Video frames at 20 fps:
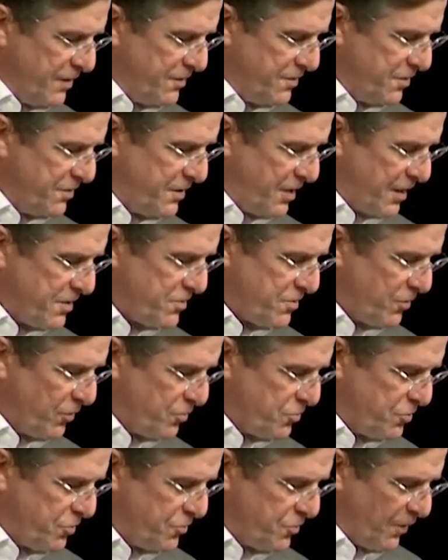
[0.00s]
to test
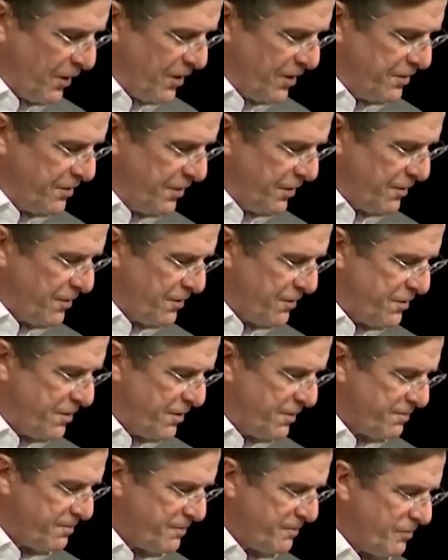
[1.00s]
those who dwell on the earth.
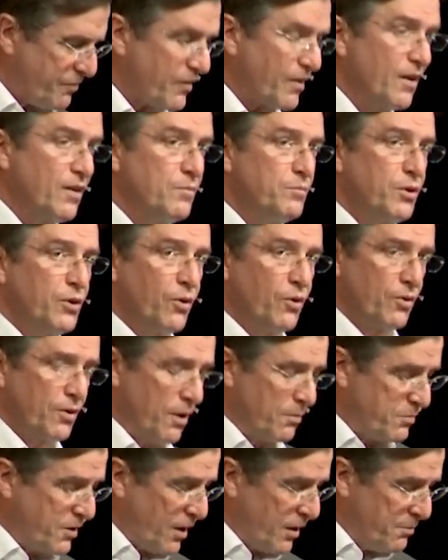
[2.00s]
Behold,
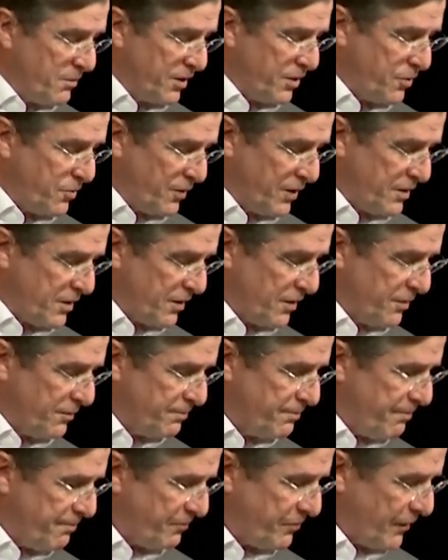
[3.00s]
I'm coming quickly.
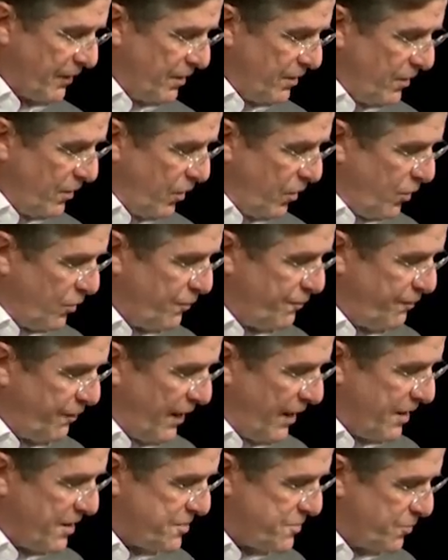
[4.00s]
Hold
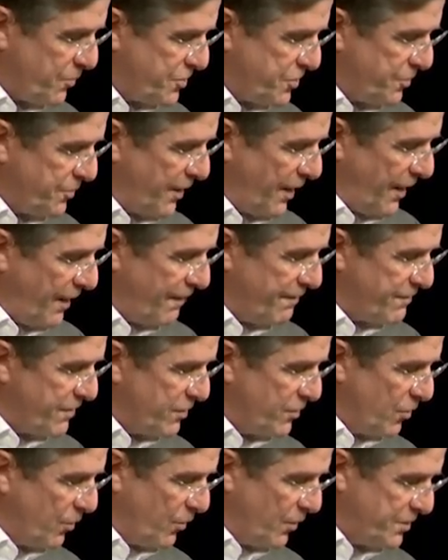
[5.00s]
fast what you have, that
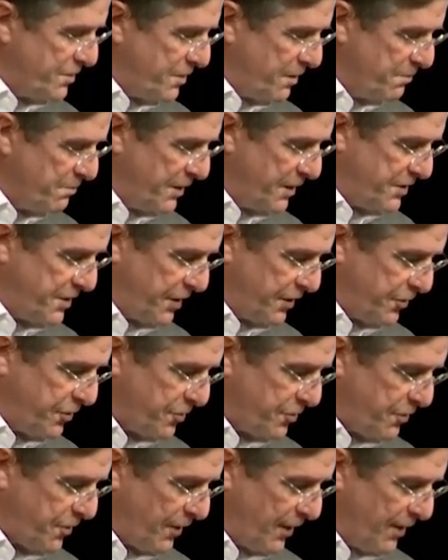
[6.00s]
no one may take
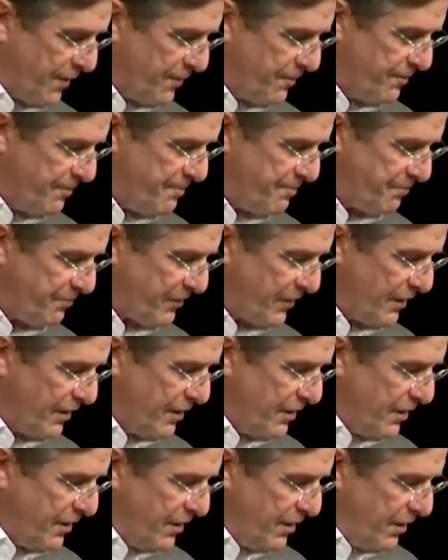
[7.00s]
your crown.
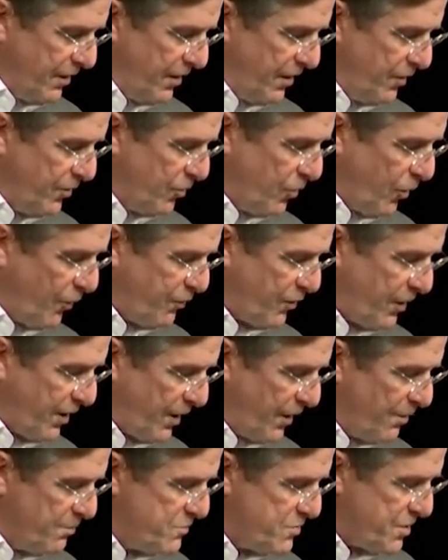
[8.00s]
He who
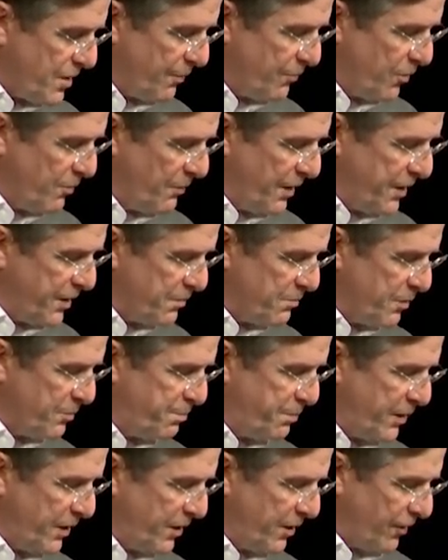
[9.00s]
overcomes, I will make him a
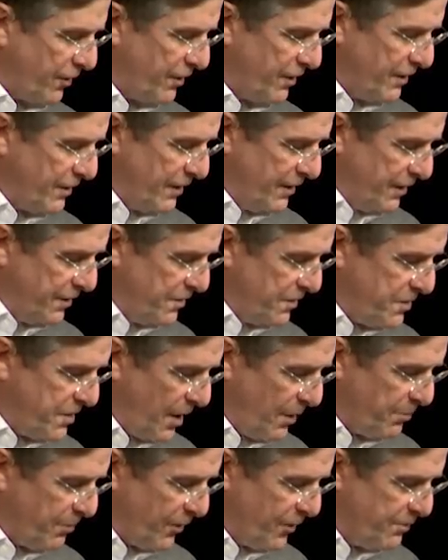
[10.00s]
pillar in the
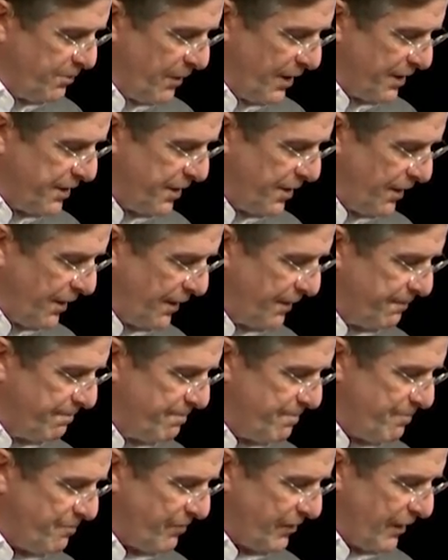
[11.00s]
temple of my God,
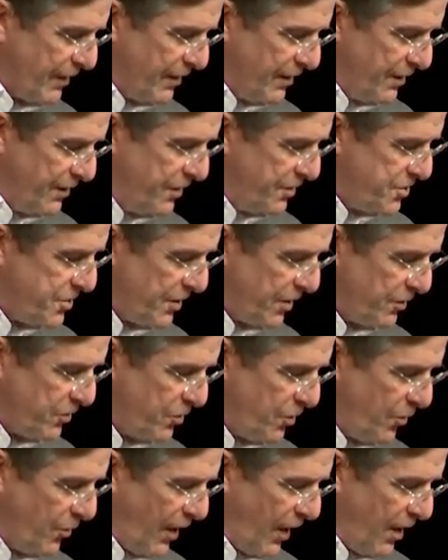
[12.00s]
and he shall
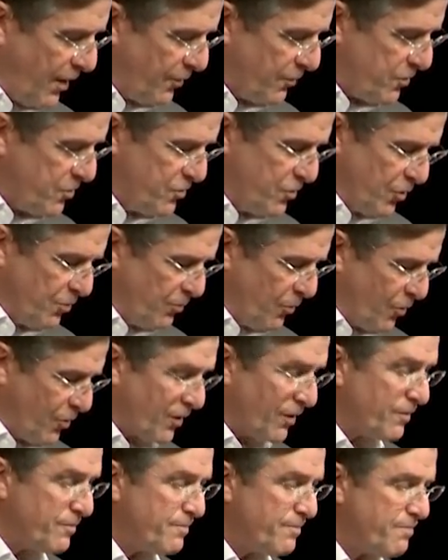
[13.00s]
go out no
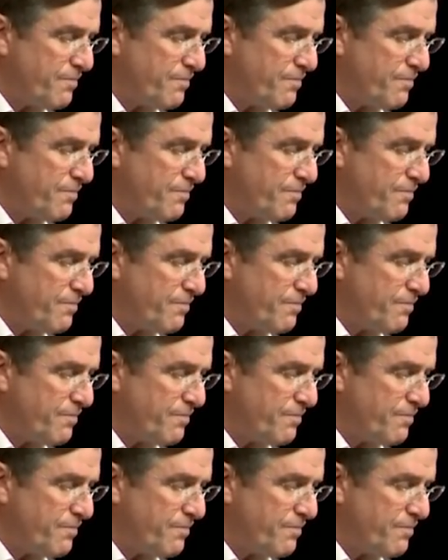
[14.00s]
more.